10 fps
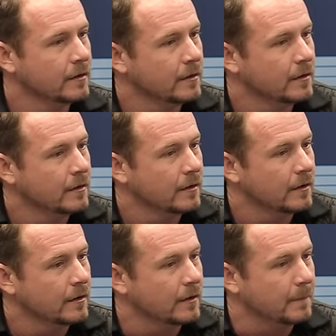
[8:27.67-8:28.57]
Feels way
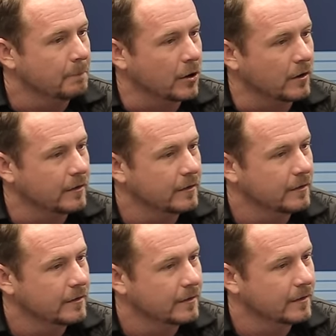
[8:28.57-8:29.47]
worse. Bert,
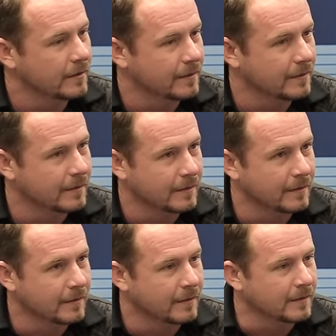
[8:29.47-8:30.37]

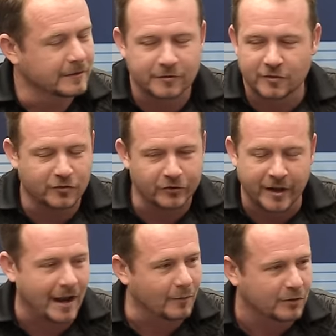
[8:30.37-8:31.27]
just, just
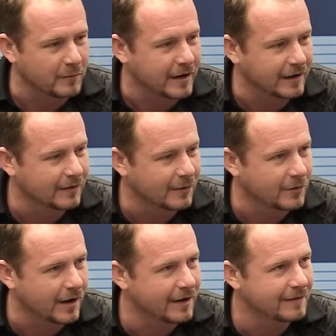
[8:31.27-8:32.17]
hang with me here,
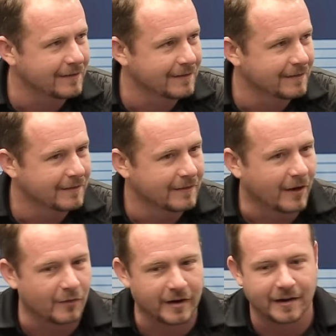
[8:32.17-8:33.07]
okay?
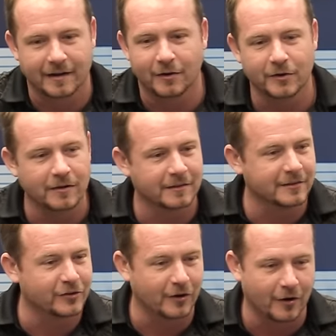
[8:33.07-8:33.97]
All right, I know you're not
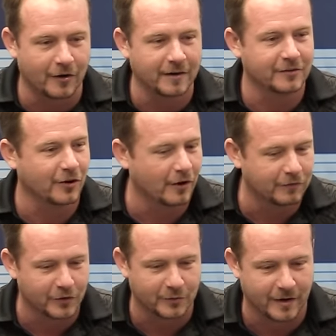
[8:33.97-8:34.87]
the star and it's hard
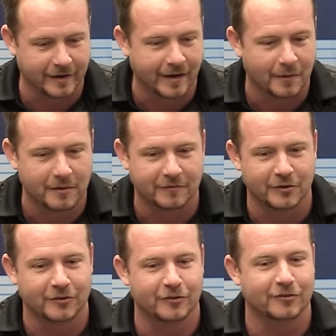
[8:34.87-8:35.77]
for you right now, but if
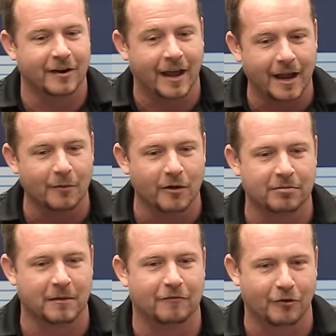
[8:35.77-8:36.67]
you can just hang
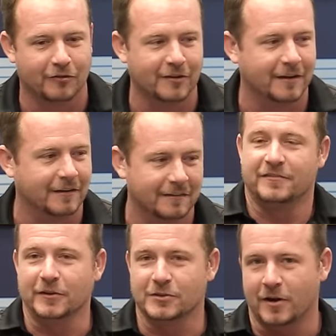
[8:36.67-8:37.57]
with me for a second. It
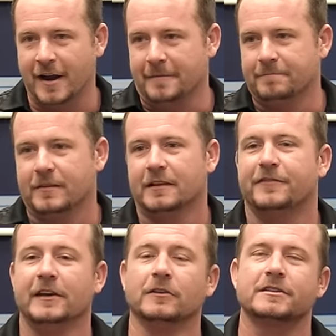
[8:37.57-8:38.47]
feels great. It
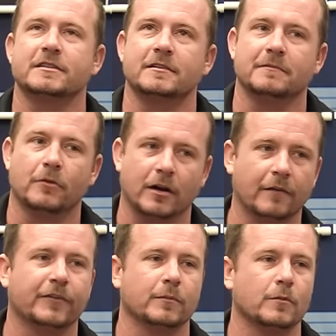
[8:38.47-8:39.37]
feels more
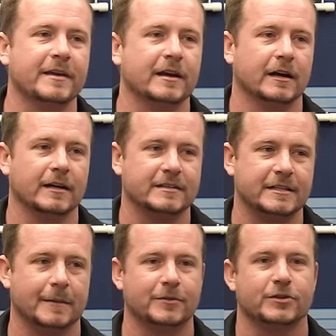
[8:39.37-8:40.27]
comfortable because the
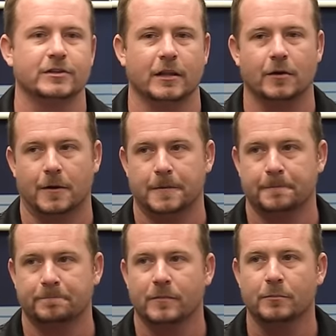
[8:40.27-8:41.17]
temperature's lower.
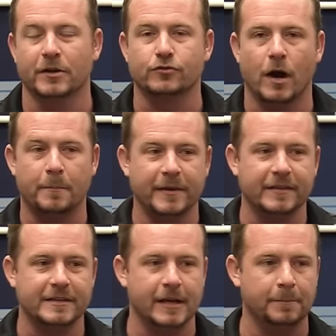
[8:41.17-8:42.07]
But dropping
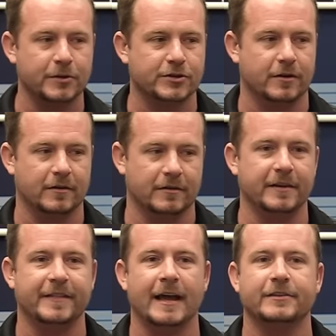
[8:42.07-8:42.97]
the temperature,
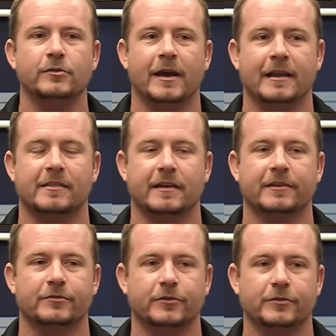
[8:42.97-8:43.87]
did that do
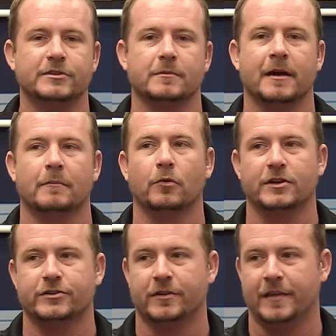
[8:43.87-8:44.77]
anything to reduce the amount of
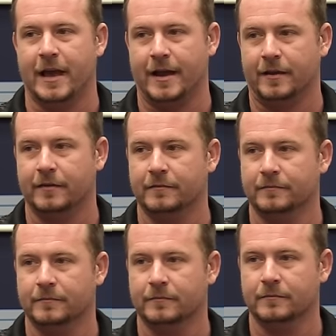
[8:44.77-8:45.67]
moisture in the attic?
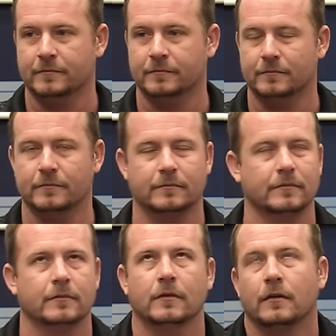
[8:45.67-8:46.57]
Yes. No.
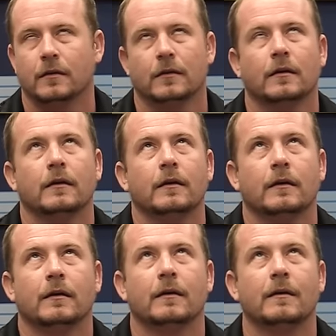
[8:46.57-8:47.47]

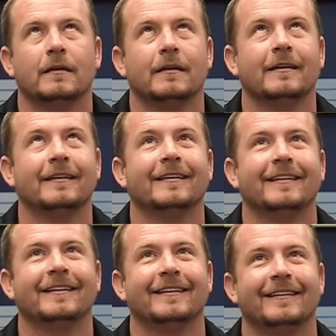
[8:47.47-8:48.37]
Yeah,
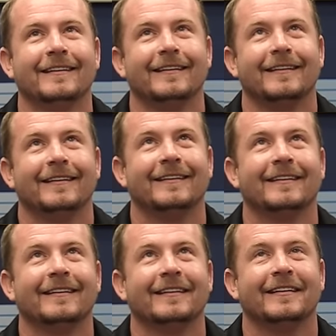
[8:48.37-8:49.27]

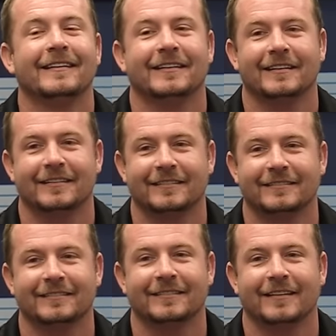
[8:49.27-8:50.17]
because it lowered the
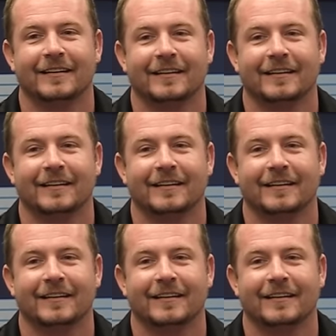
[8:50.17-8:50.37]
dew point.